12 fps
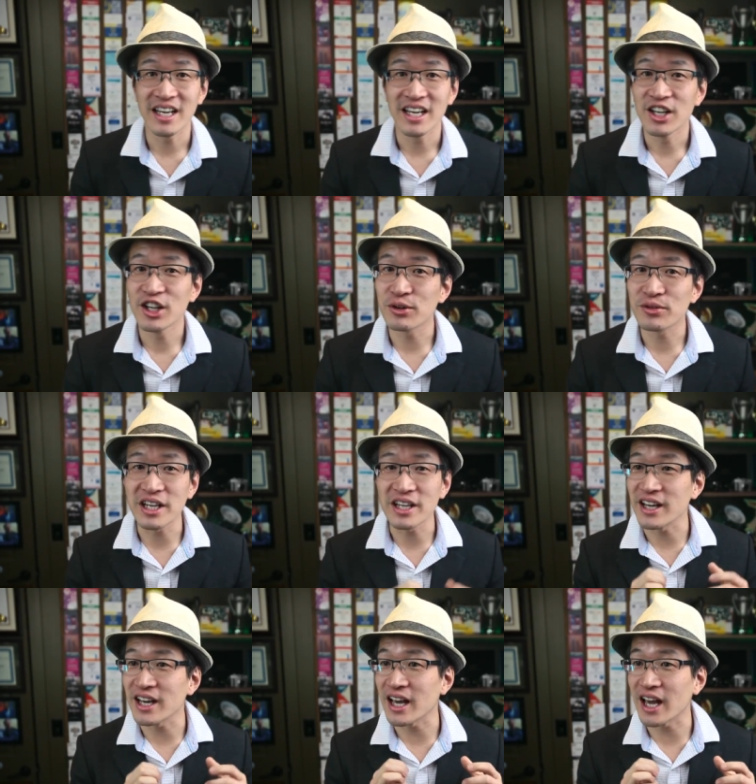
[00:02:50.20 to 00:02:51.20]
You know,
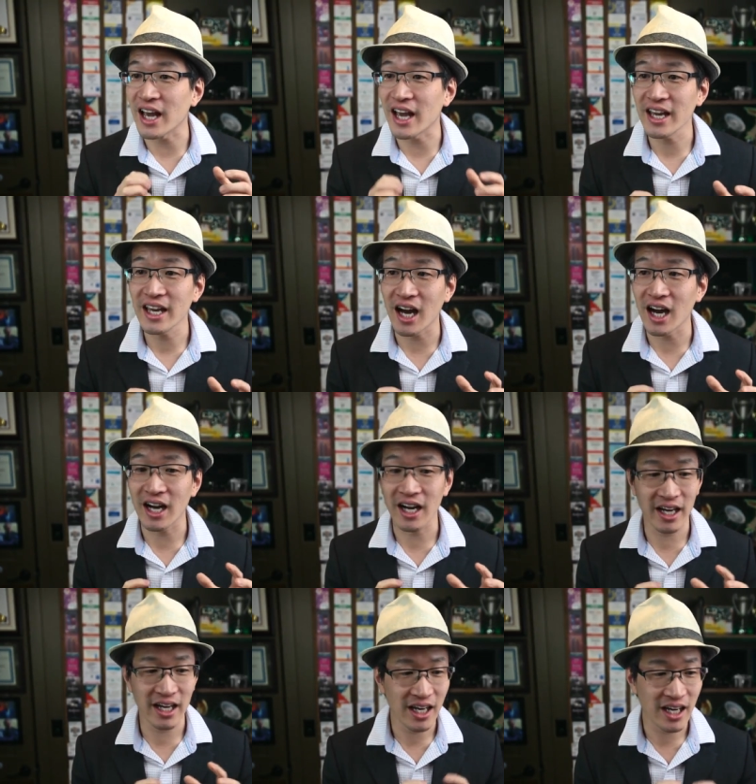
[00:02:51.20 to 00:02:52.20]
the
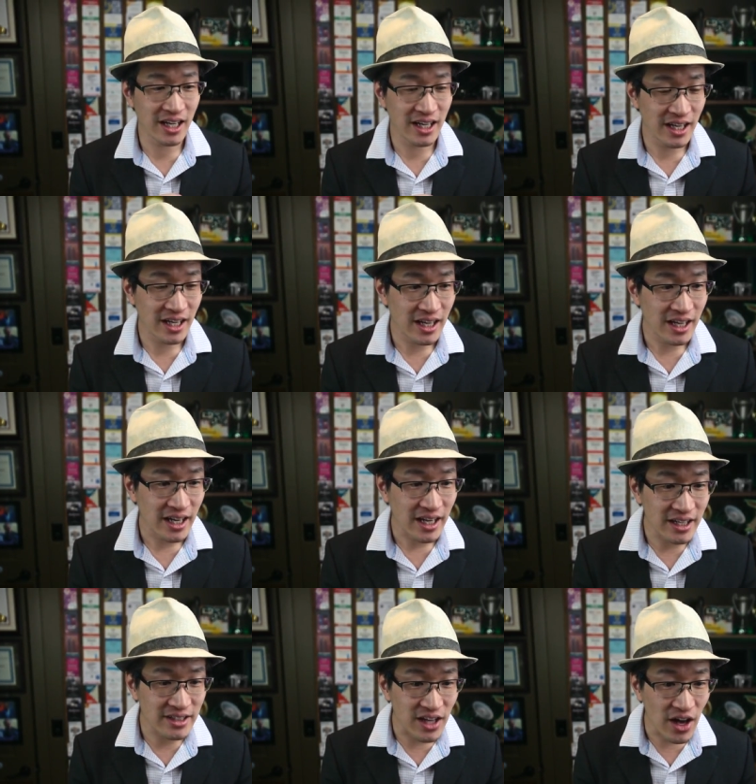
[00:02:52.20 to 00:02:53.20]
AI
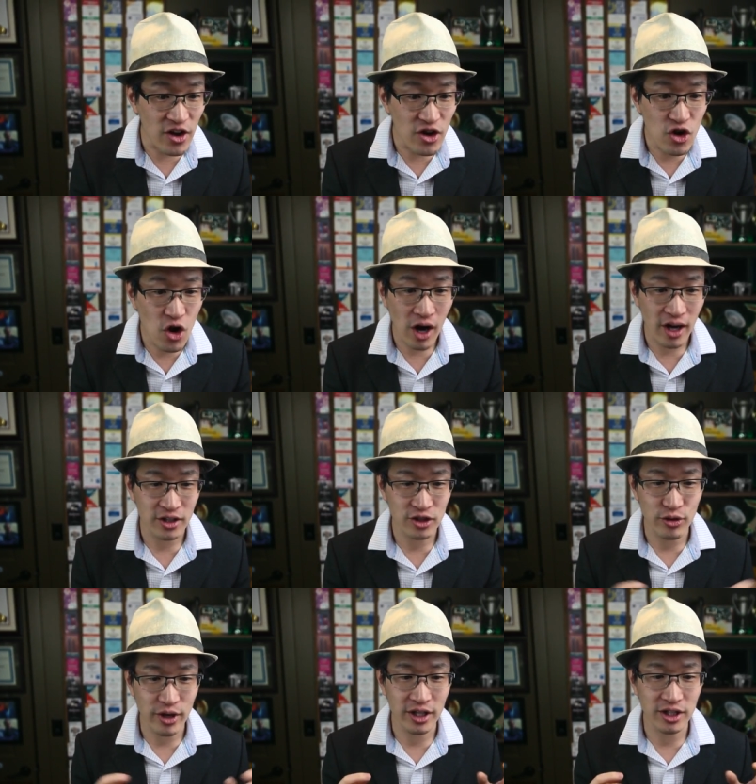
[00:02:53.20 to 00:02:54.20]
is not
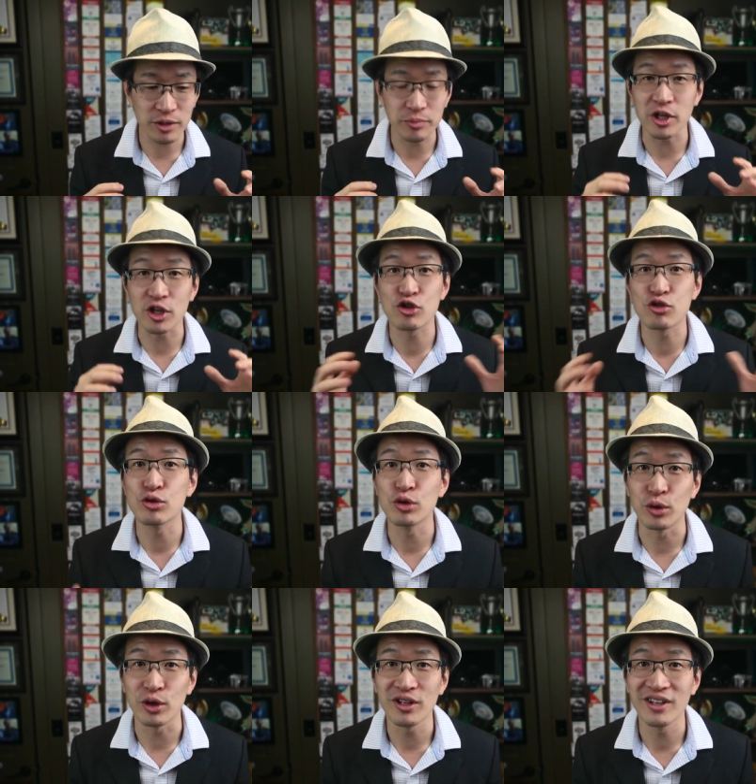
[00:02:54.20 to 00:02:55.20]
trying to be
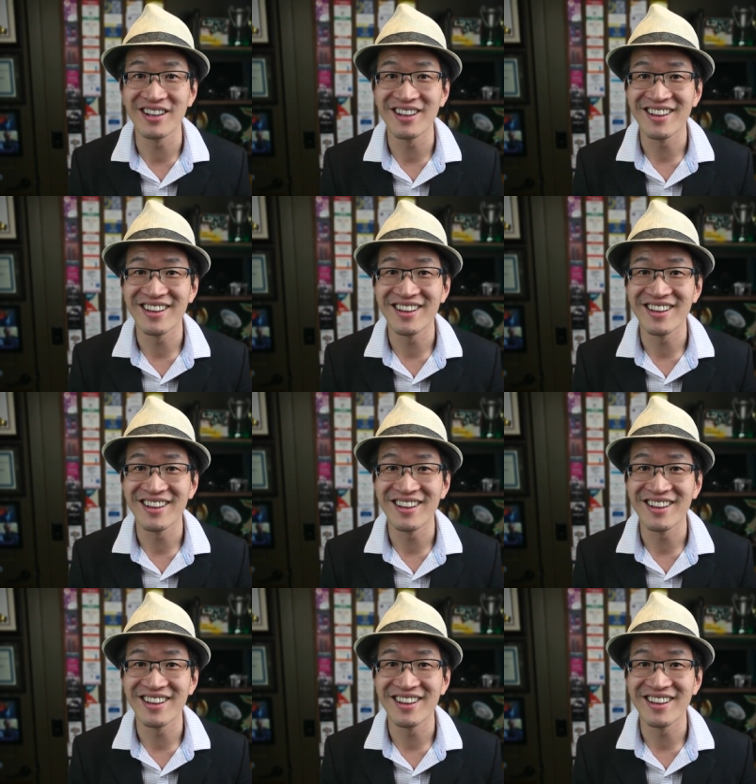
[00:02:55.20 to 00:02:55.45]
cruel.